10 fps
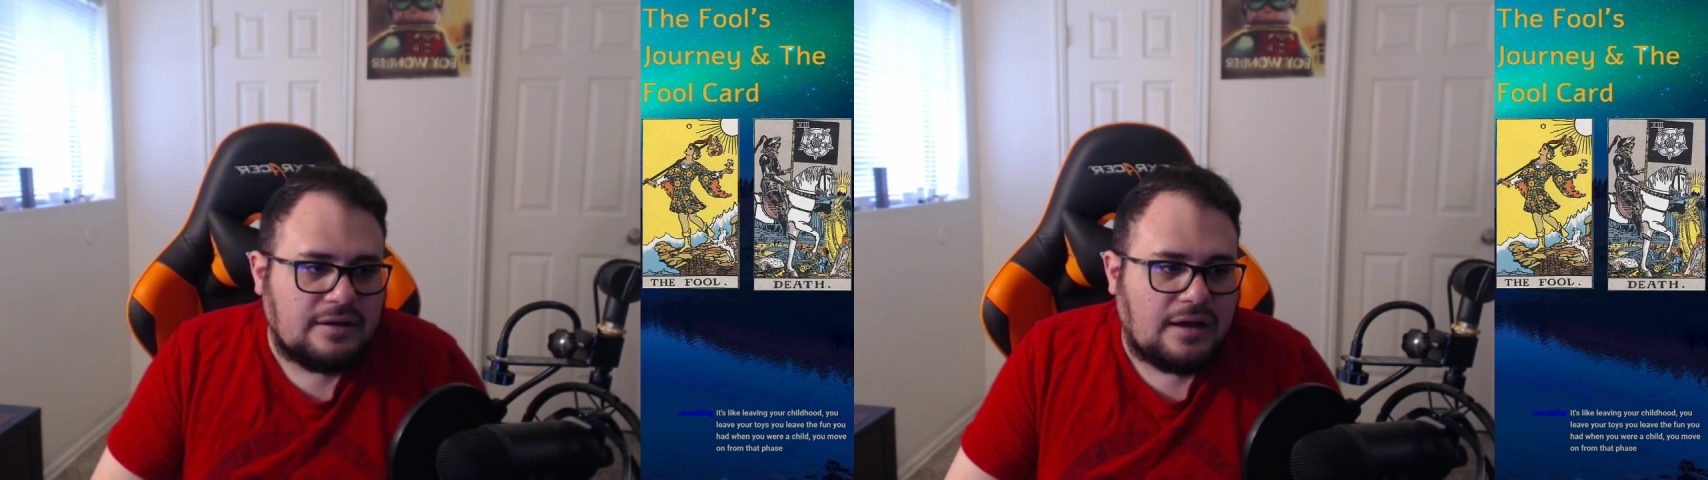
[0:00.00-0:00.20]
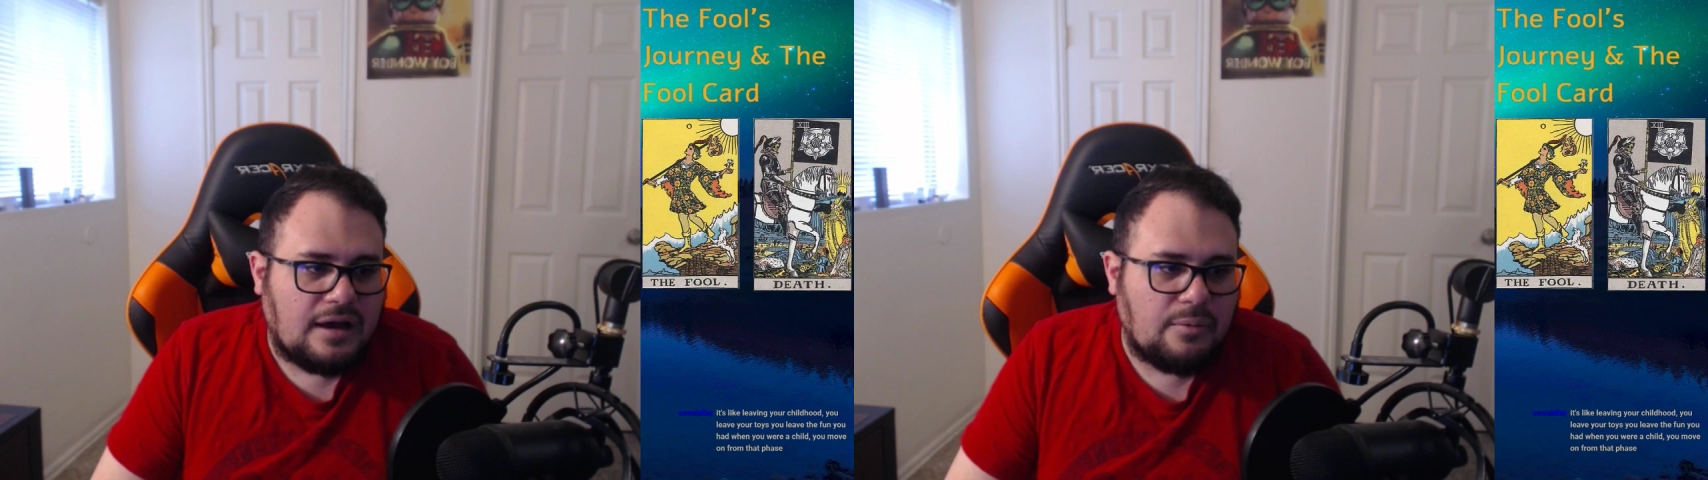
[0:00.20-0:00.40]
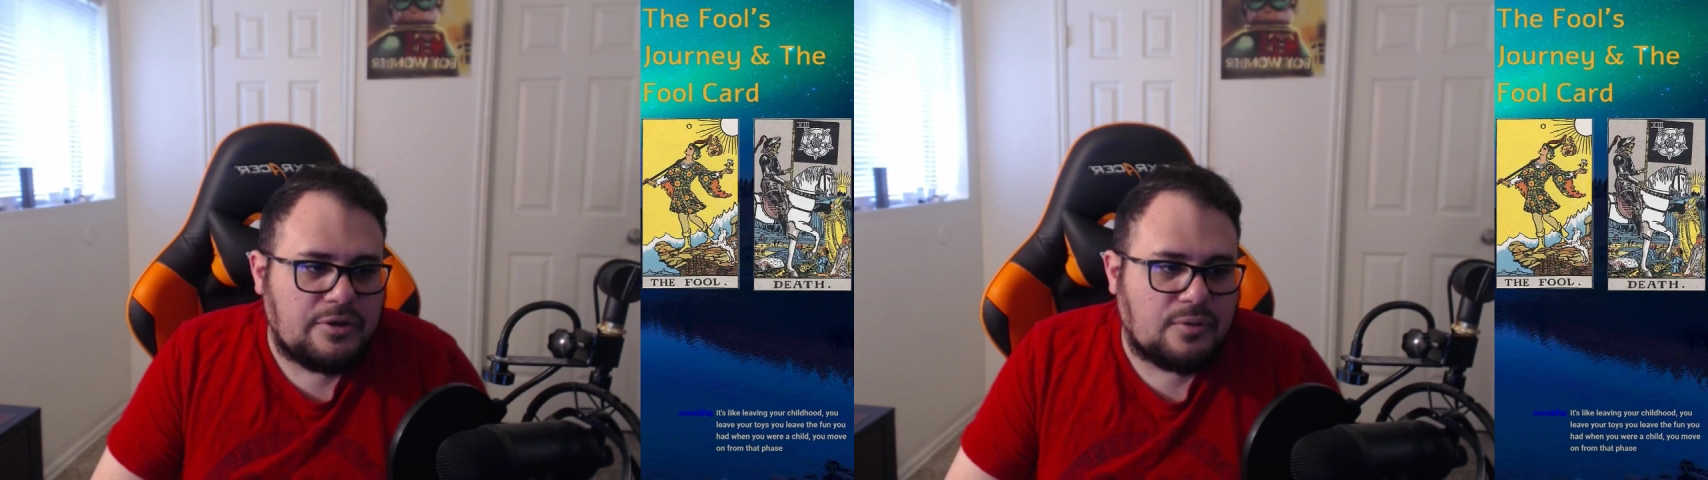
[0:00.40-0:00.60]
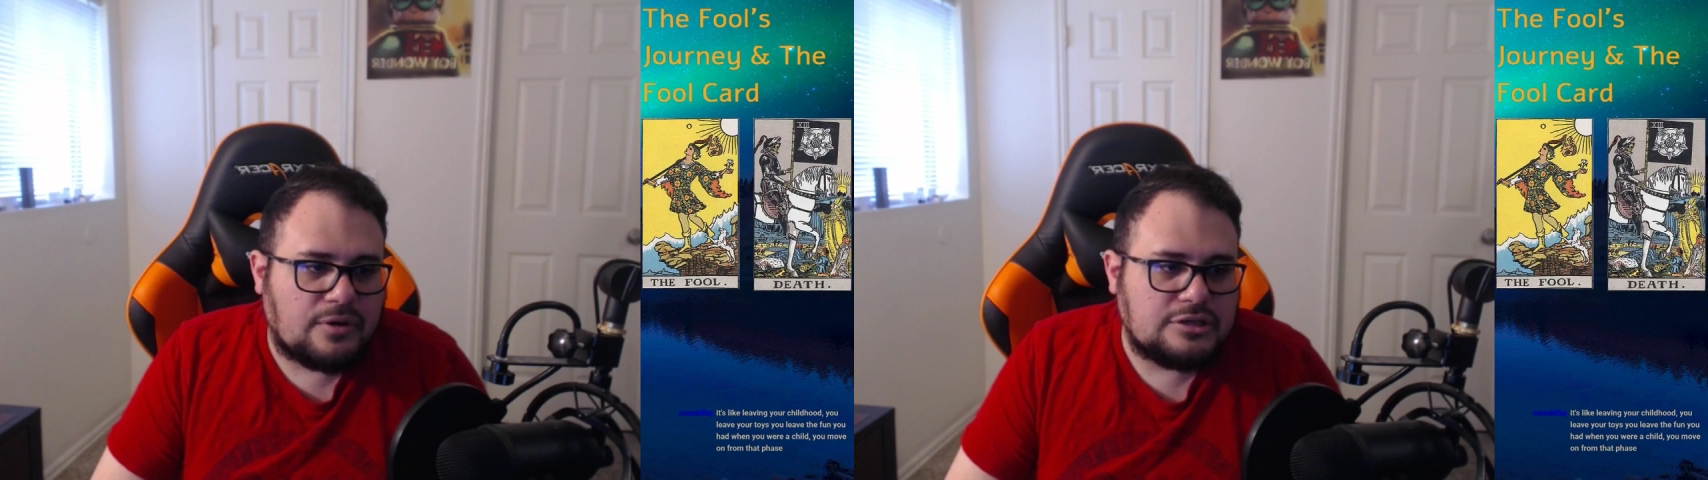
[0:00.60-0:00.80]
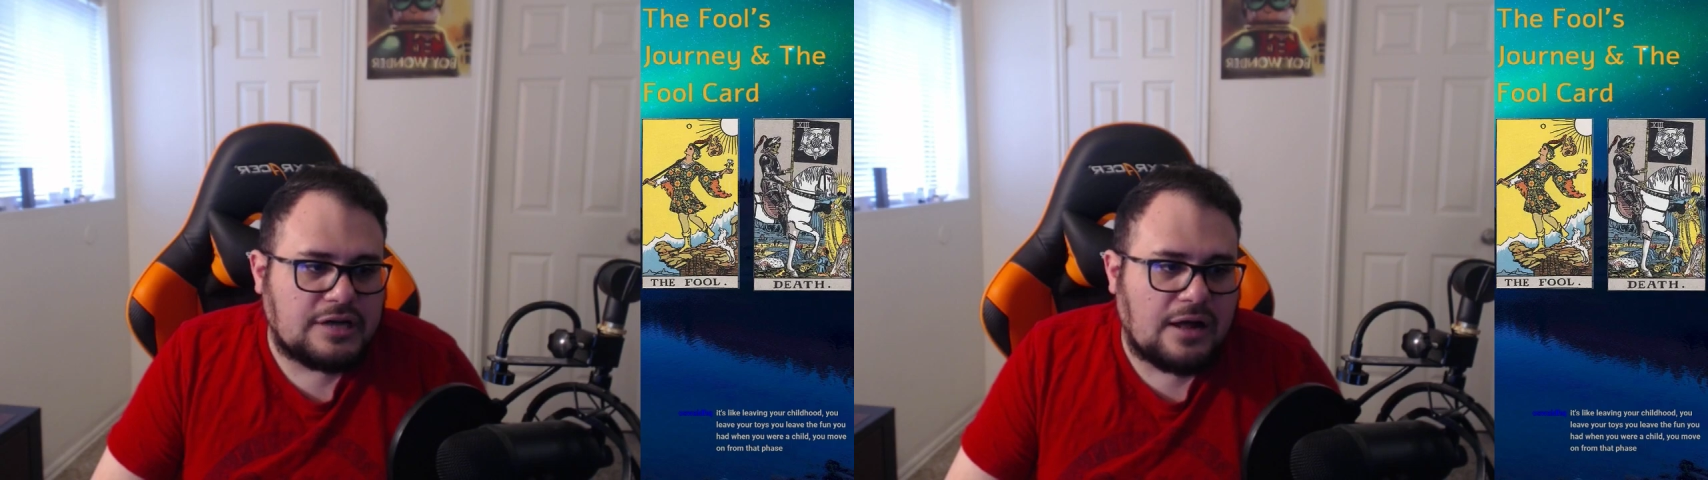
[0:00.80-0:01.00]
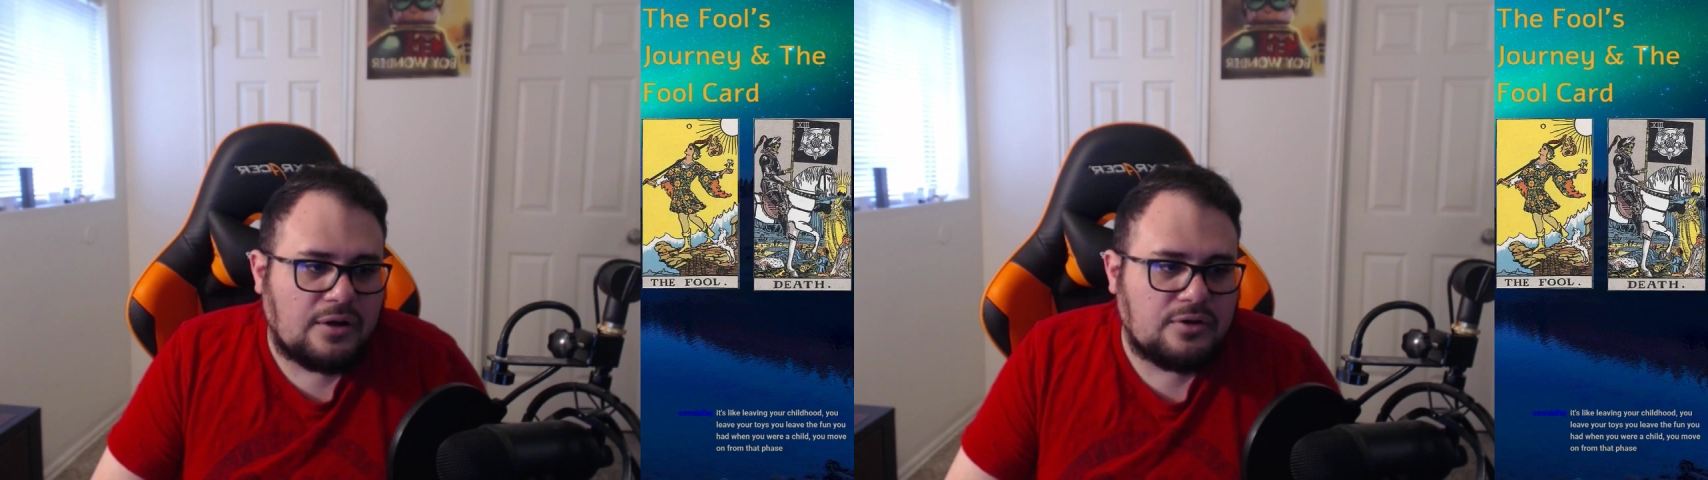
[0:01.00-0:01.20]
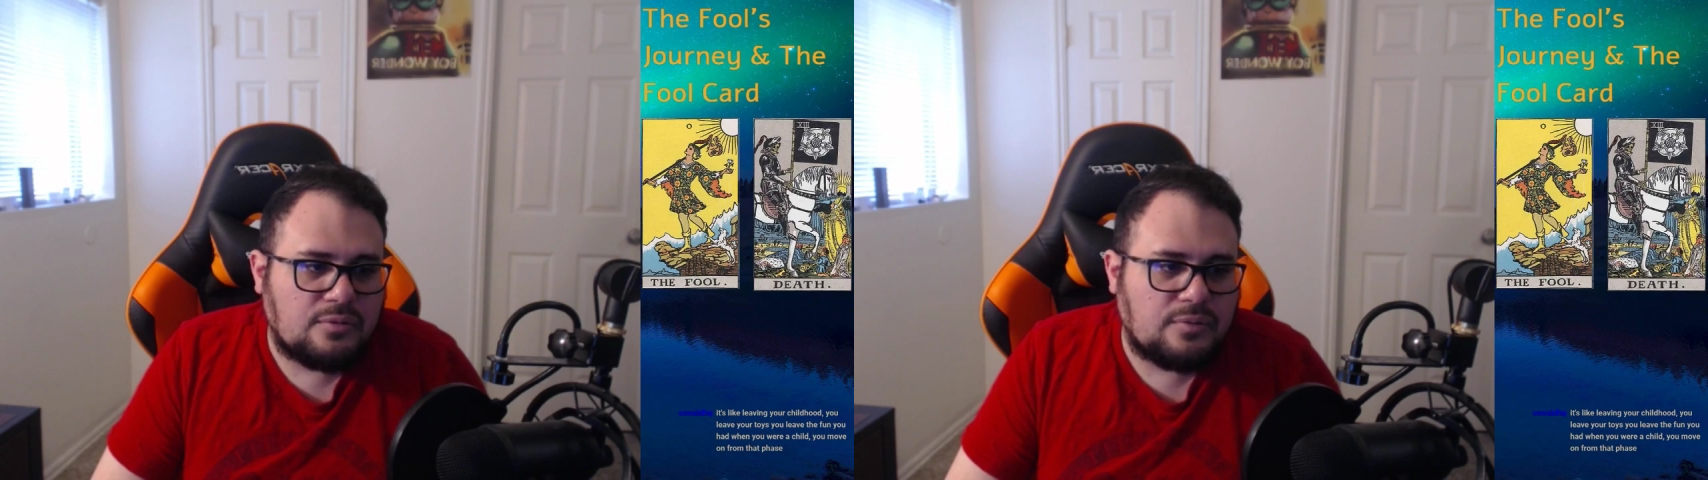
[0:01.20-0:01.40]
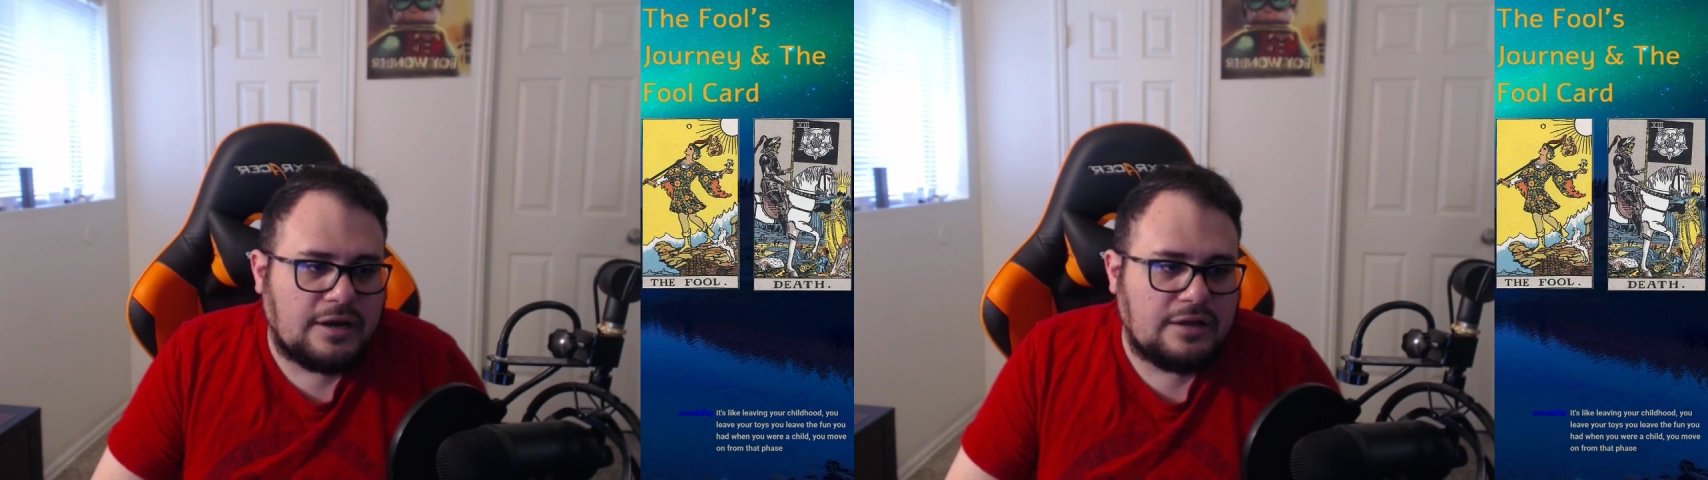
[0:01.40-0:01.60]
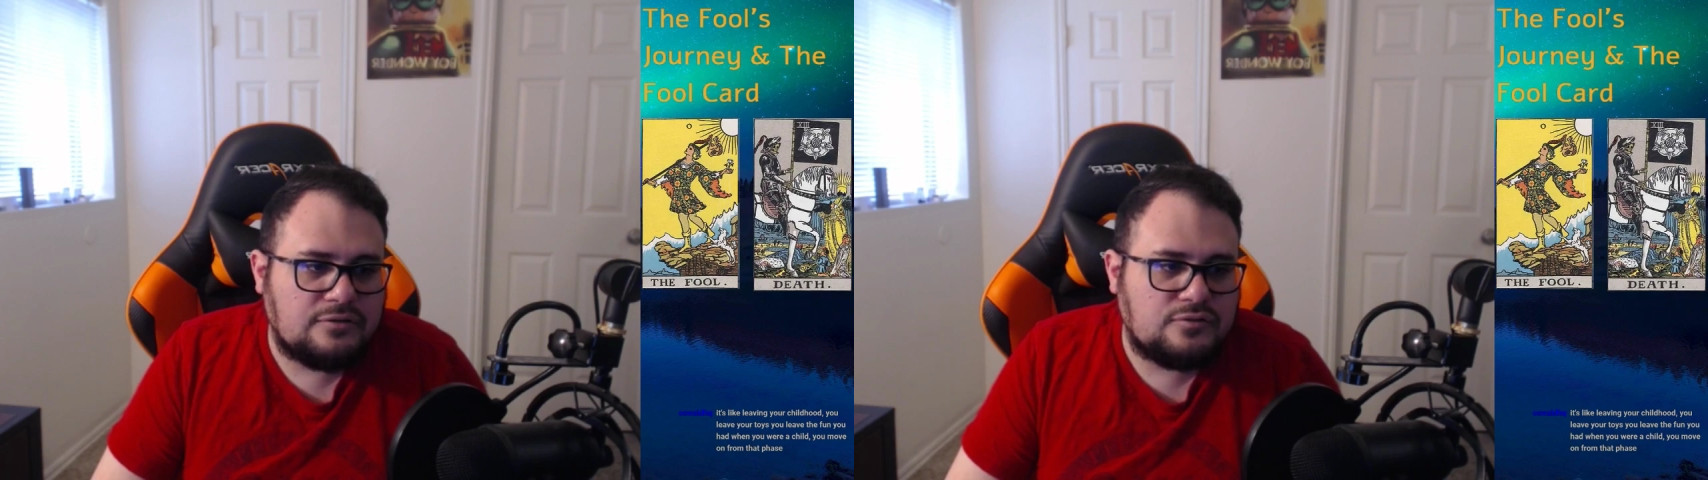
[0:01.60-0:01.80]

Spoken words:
When you were a child, you're ready